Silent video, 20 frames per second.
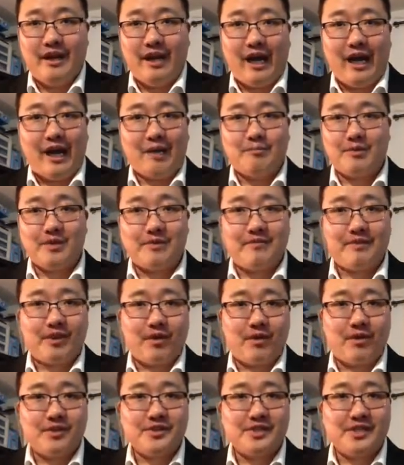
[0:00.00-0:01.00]
I believe that
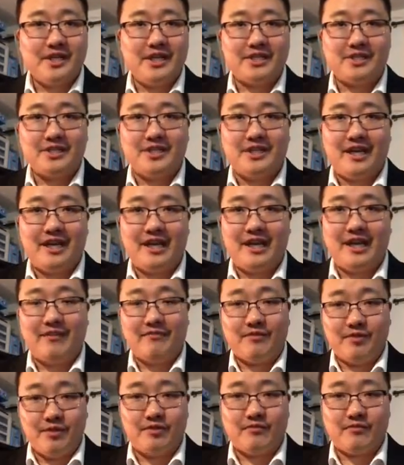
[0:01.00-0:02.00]
all states need to
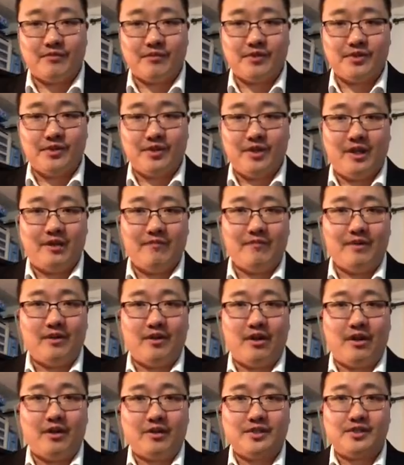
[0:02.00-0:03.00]
have universal helmet
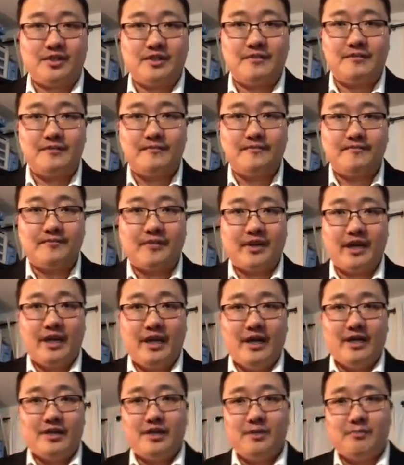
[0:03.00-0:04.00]
laws
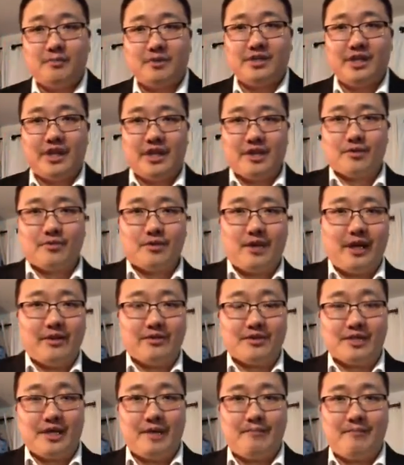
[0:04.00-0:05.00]
to protect the
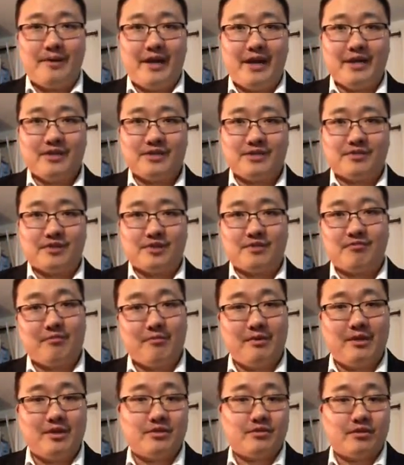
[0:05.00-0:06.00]
riders and passengers
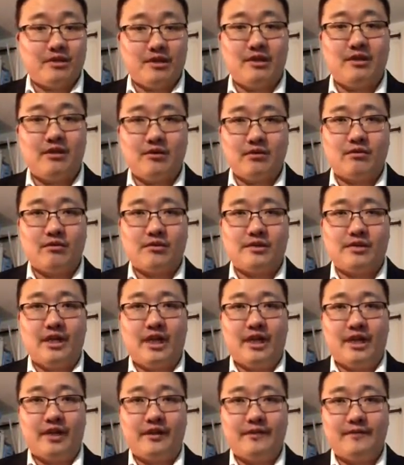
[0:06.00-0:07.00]
from injury or
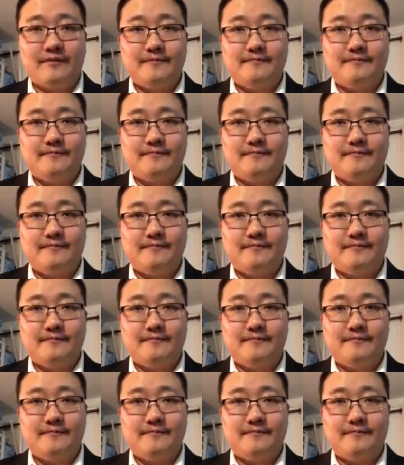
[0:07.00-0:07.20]
death.